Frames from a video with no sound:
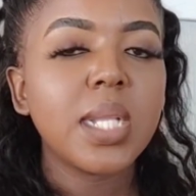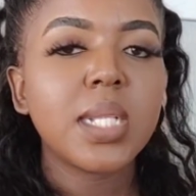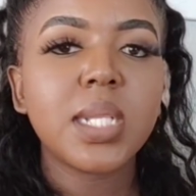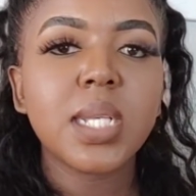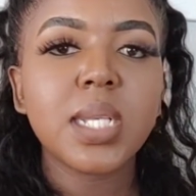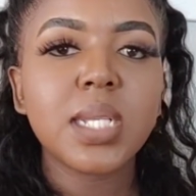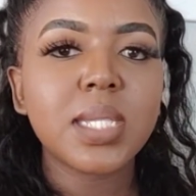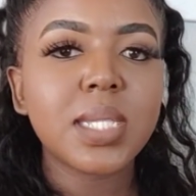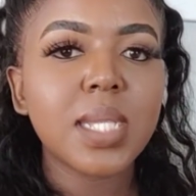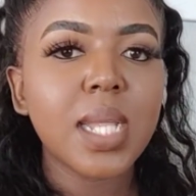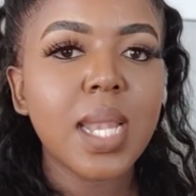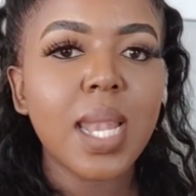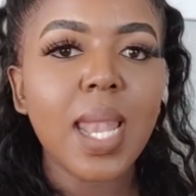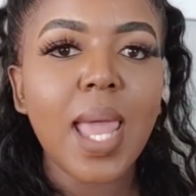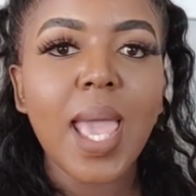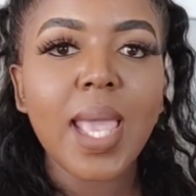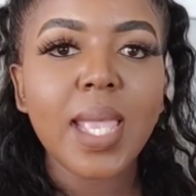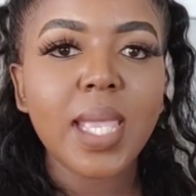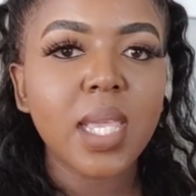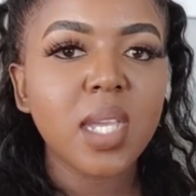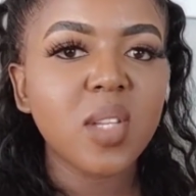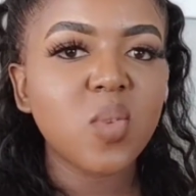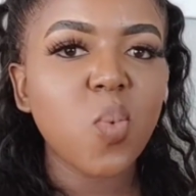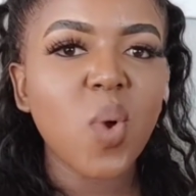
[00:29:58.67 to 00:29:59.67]
Just
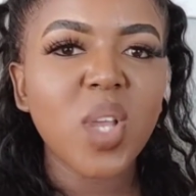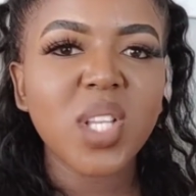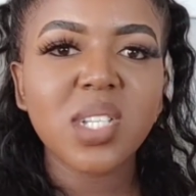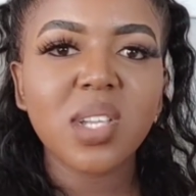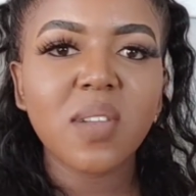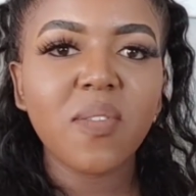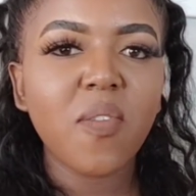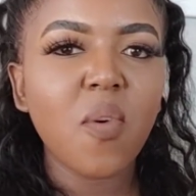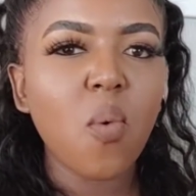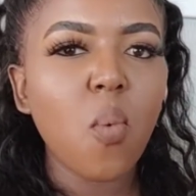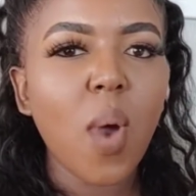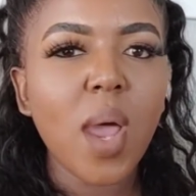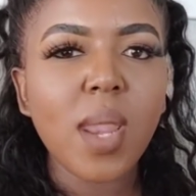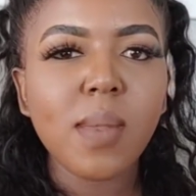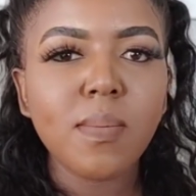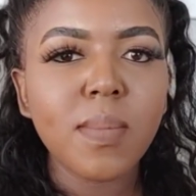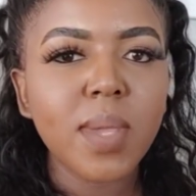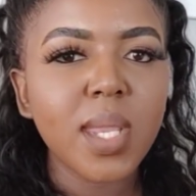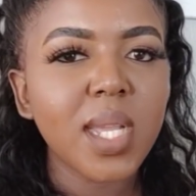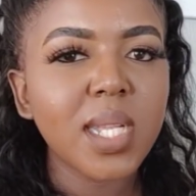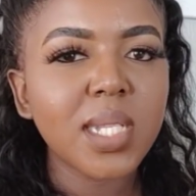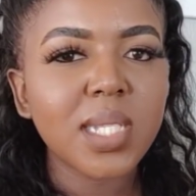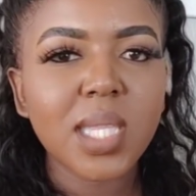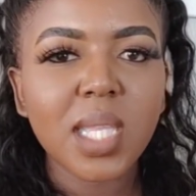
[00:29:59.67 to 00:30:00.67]
like it, watch it for
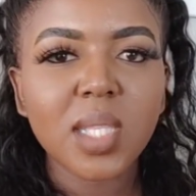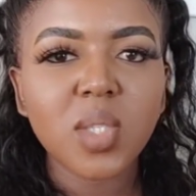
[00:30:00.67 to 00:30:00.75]
one minute.